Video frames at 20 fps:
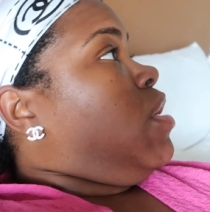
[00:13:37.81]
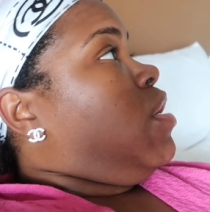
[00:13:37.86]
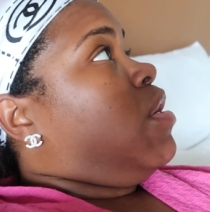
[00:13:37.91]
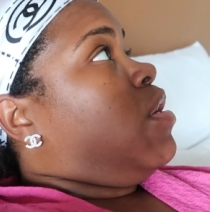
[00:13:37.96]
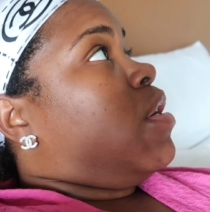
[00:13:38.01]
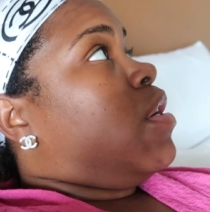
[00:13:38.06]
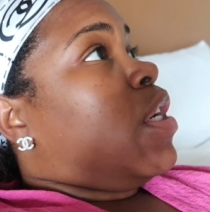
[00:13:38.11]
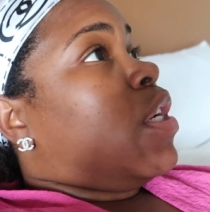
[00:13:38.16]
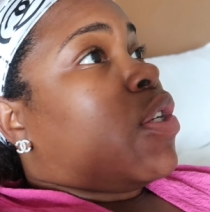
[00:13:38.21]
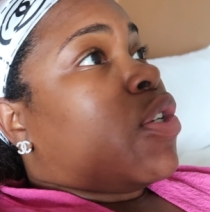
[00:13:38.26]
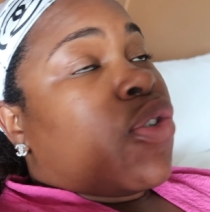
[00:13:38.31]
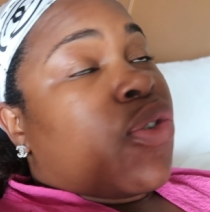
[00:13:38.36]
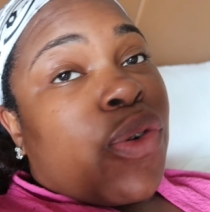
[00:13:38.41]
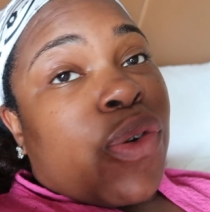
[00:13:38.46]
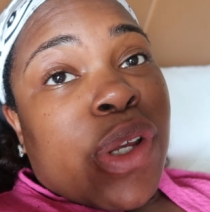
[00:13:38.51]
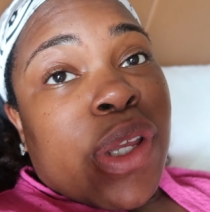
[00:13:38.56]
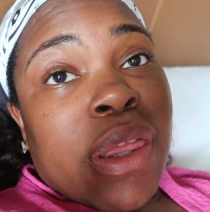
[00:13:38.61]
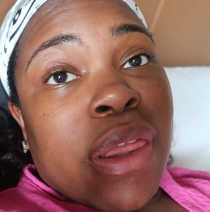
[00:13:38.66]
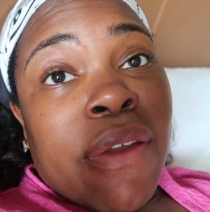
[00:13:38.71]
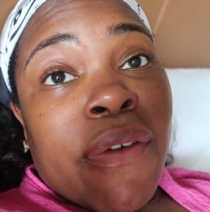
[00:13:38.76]
here
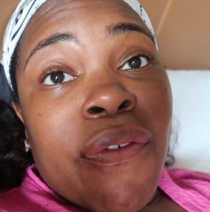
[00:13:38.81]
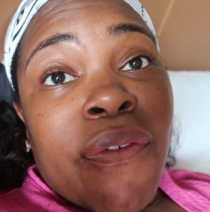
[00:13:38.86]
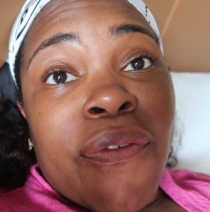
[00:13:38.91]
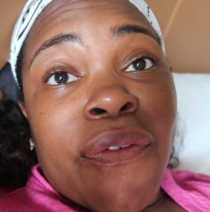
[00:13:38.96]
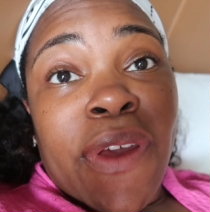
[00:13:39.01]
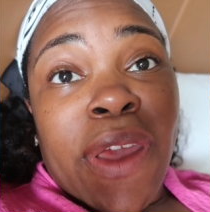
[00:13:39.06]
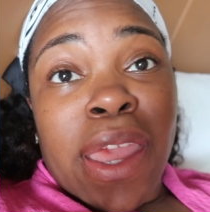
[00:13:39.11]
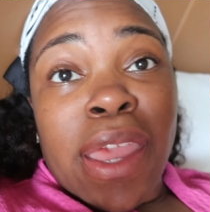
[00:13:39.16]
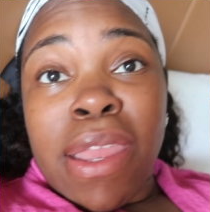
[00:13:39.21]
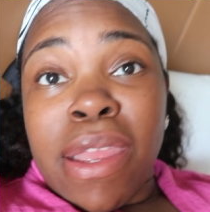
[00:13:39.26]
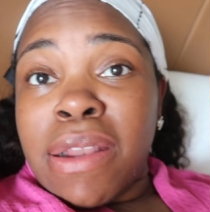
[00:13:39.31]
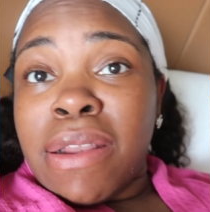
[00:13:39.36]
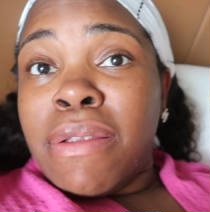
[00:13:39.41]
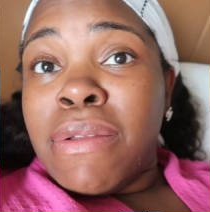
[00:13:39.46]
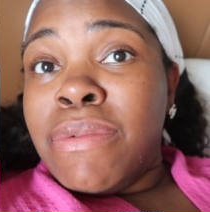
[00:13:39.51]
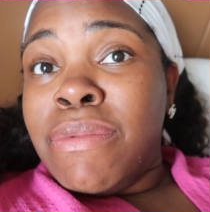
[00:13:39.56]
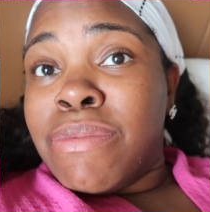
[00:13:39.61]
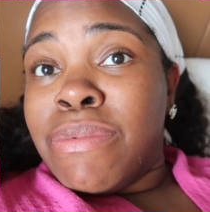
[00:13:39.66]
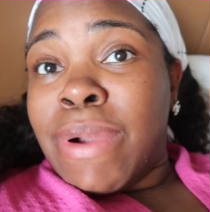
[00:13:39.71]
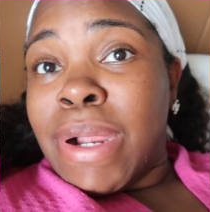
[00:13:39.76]
enjoying the
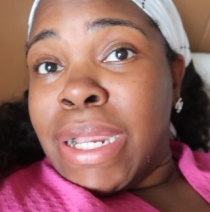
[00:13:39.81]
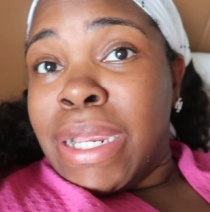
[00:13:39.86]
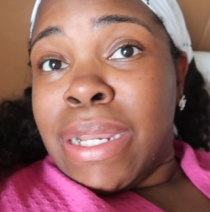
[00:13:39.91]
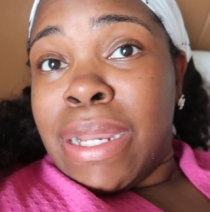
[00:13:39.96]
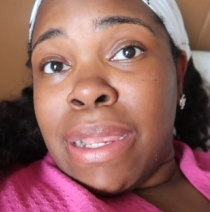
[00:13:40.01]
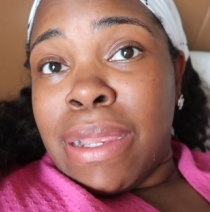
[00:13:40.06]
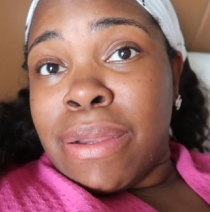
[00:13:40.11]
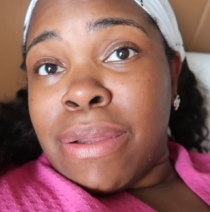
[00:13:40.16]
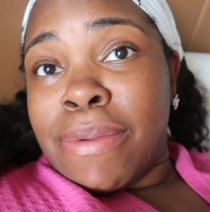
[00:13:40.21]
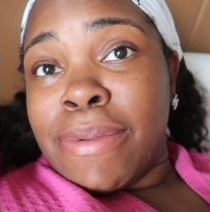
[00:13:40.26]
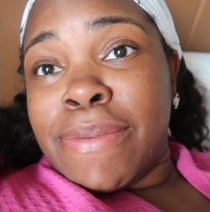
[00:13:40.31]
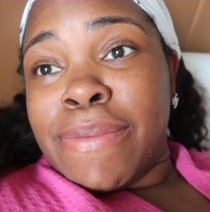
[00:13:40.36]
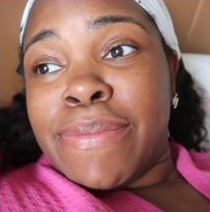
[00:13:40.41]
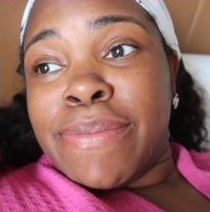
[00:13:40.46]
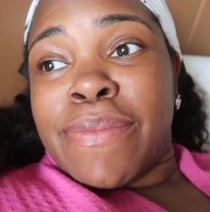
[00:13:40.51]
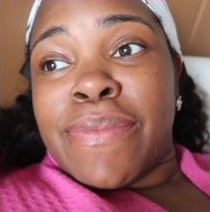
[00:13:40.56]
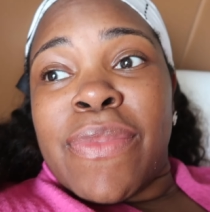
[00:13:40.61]
fan right now.